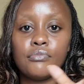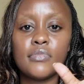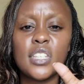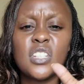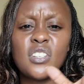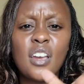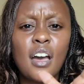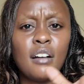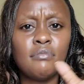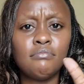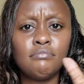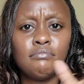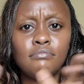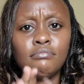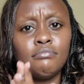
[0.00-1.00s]
share
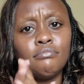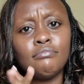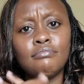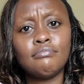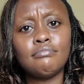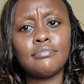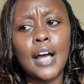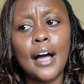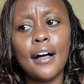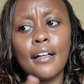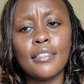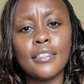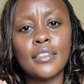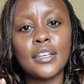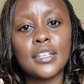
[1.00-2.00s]

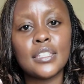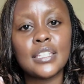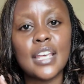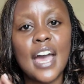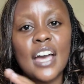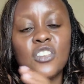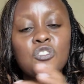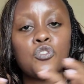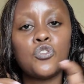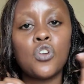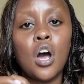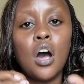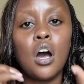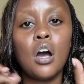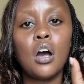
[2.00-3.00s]
this
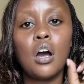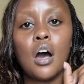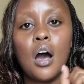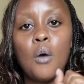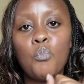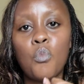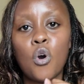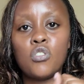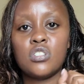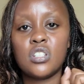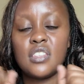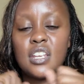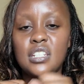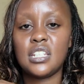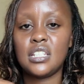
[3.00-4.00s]
extra
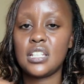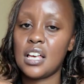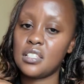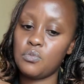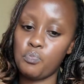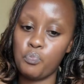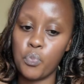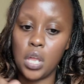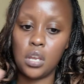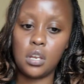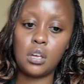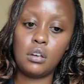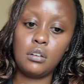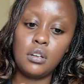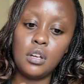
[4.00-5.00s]
amount that it has
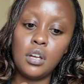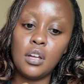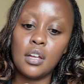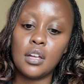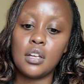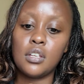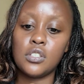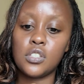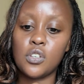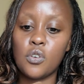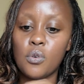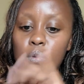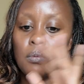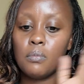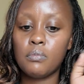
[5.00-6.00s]
made.
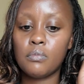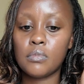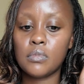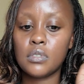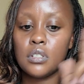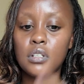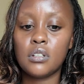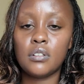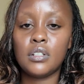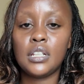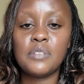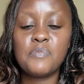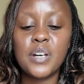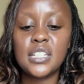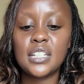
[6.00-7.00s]
So
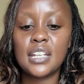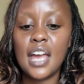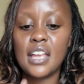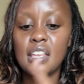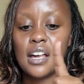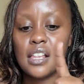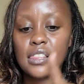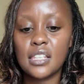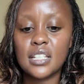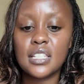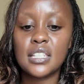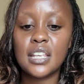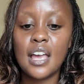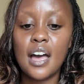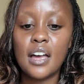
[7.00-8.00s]
Liberty Kenya
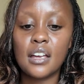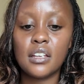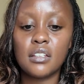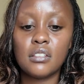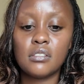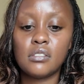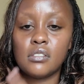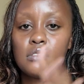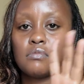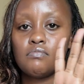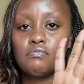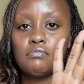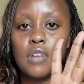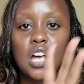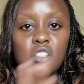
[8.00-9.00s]
this year has
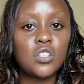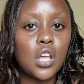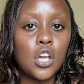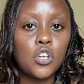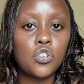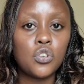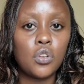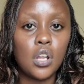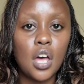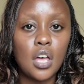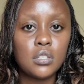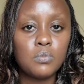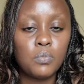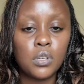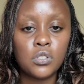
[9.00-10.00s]
issued
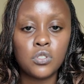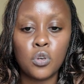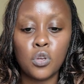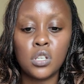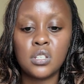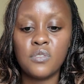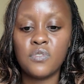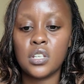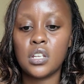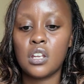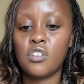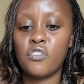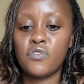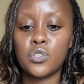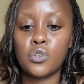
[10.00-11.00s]
a special
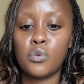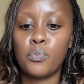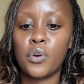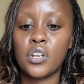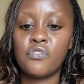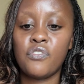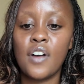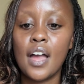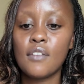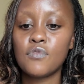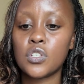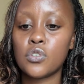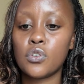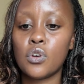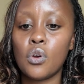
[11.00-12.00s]
dividend of
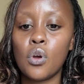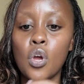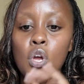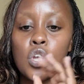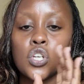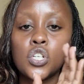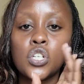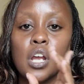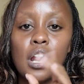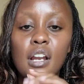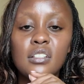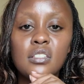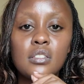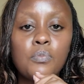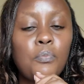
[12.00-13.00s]
0.50
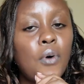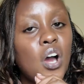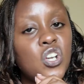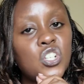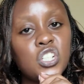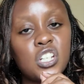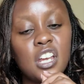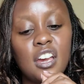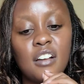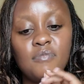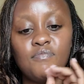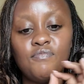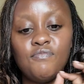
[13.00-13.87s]
shillings per share.